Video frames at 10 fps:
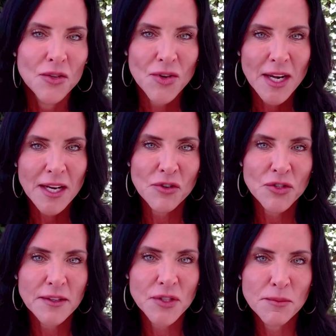You got to give
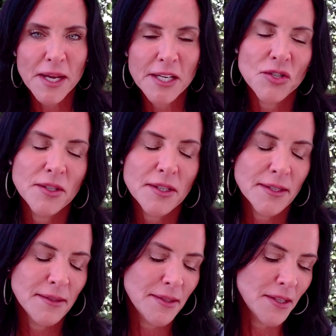yourself some patience,
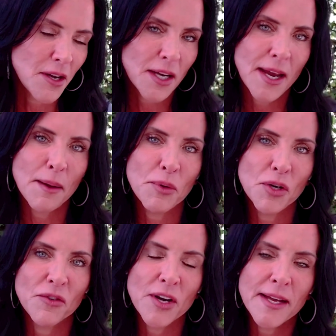and it's not going to happen
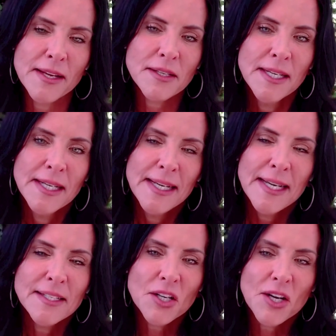overnight.
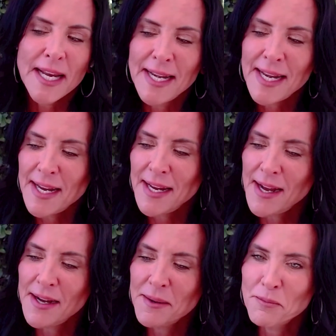Is there any
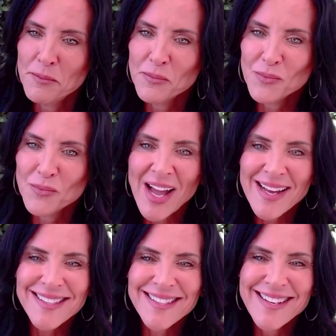
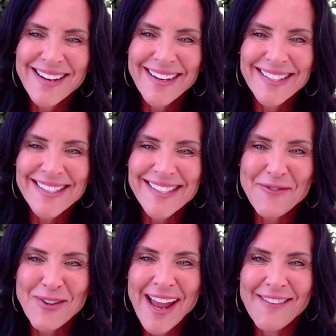last nuggets
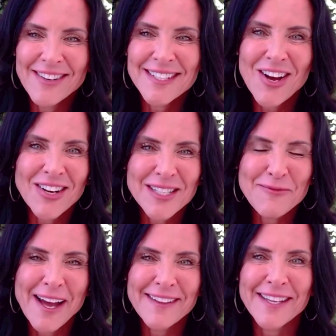that we haven't talked
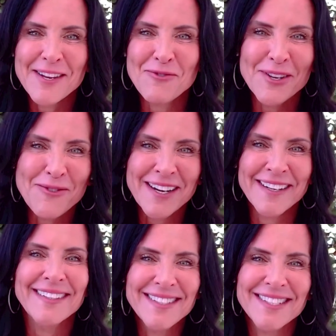about that you really want
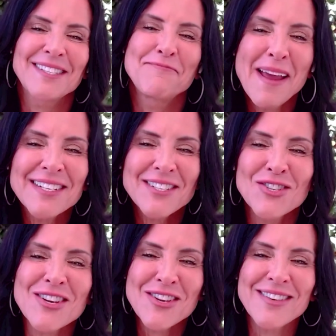to just make
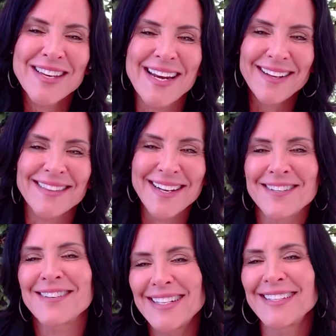sure you get out
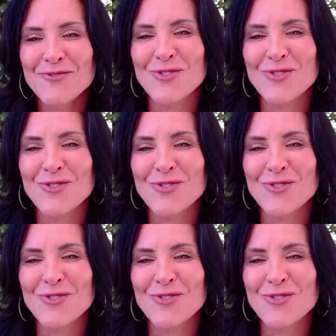there in the